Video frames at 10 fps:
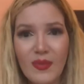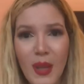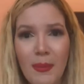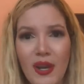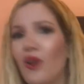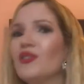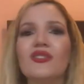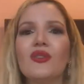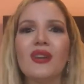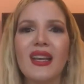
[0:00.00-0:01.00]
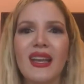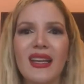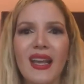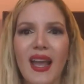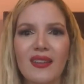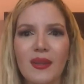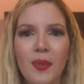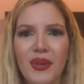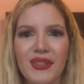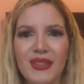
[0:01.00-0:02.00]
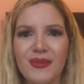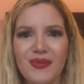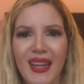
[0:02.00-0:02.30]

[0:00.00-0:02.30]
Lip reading: But also as a person,